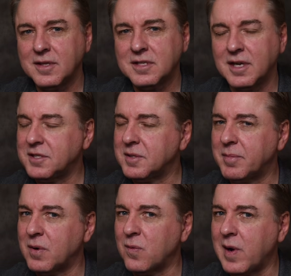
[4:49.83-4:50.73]
that's nice
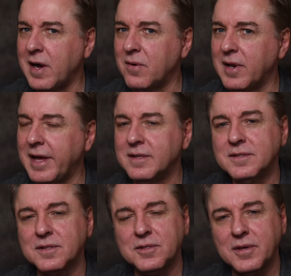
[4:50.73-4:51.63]
about a wider
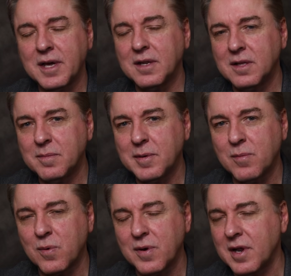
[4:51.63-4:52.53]
lens is you get a little bit
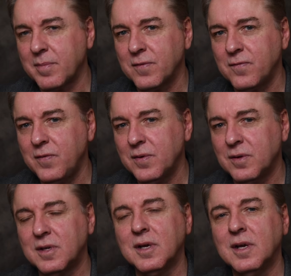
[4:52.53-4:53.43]
more depth of
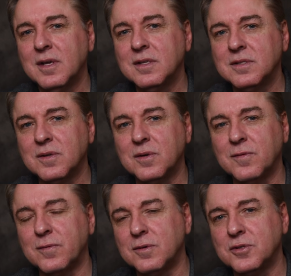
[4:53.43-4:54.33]
field. So
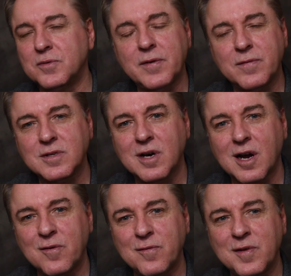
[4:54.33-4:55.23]
for street
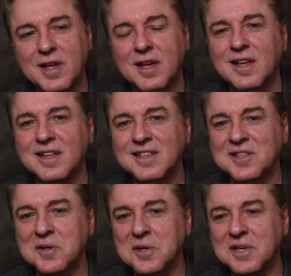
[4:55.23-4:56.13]
photography,
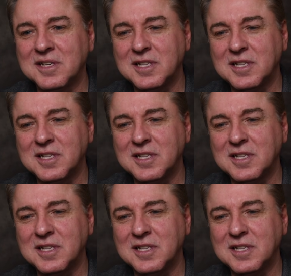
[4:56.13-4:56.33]
you can